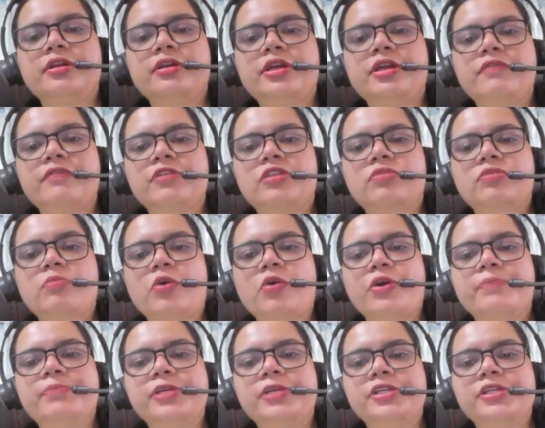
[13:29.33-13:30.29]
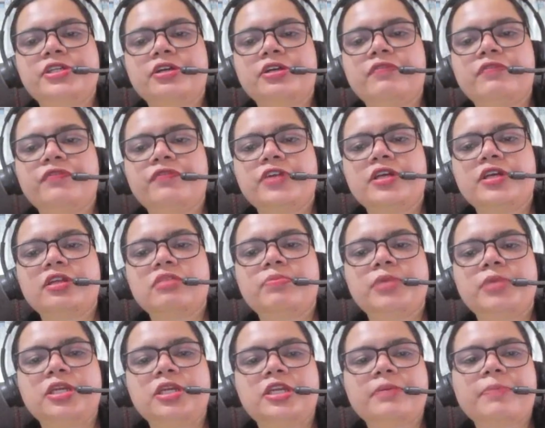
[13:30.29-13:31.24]
Davis boy Peter, figures
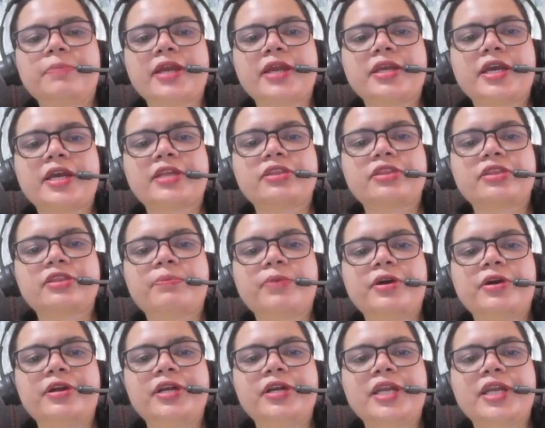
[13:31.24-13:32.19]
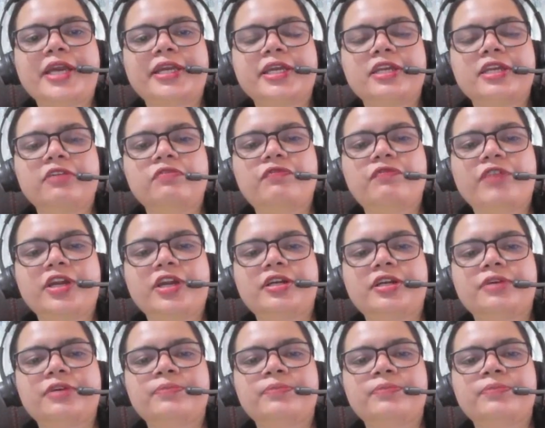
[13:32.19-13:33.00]
Peter Pan as a bird like an infant.